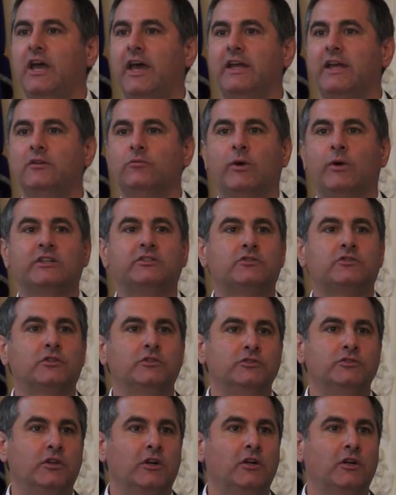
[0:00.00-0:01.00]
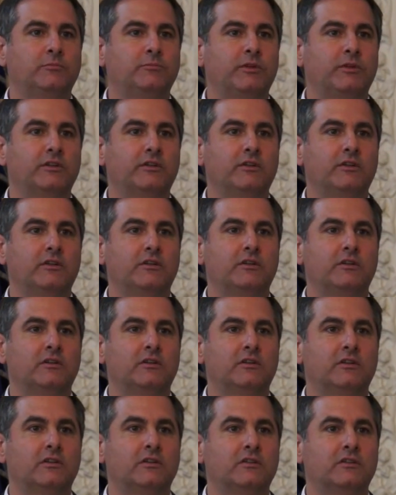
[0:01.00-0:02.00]
and Western
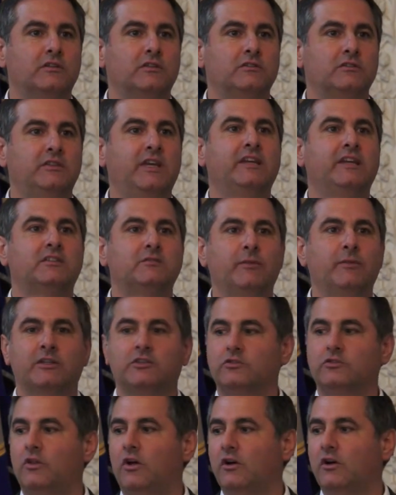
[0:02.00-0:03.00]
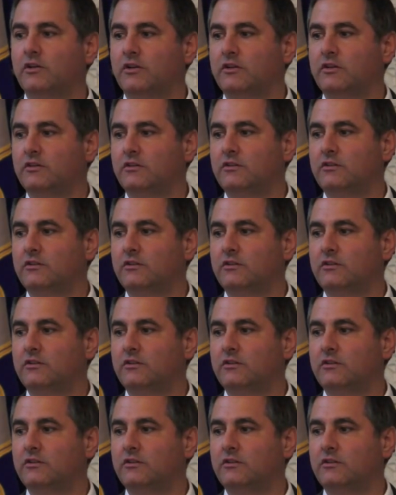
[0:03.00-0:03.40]
Europe takes much longer.